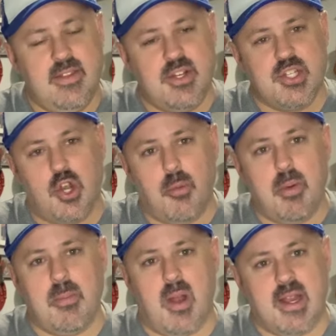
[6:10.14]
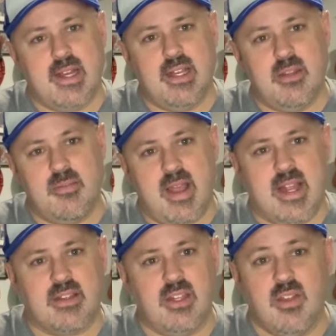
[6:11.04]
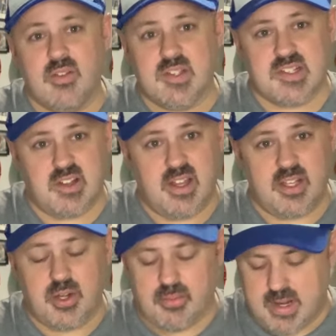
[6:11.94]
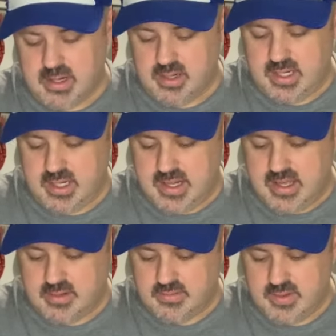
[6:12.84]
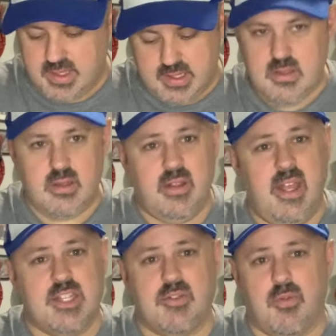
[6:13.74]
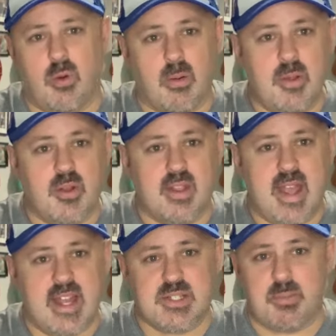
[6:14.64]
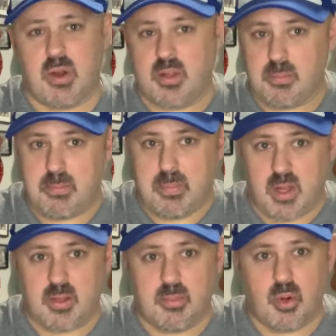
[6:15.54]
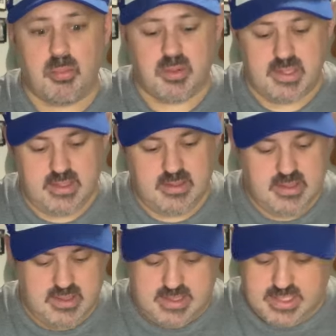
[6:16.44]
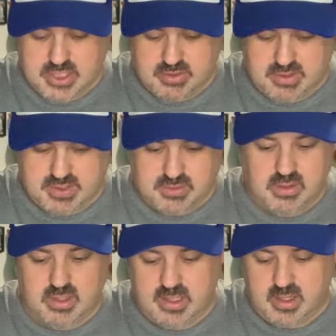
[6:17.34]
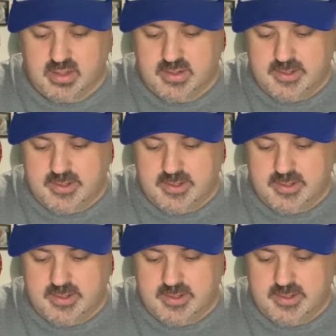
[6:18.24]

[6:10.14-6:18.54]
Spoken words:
there's an open pocket in the back that you can slide your record in and out of. It's a 4 mil cast polypropylene. It's crystal clear.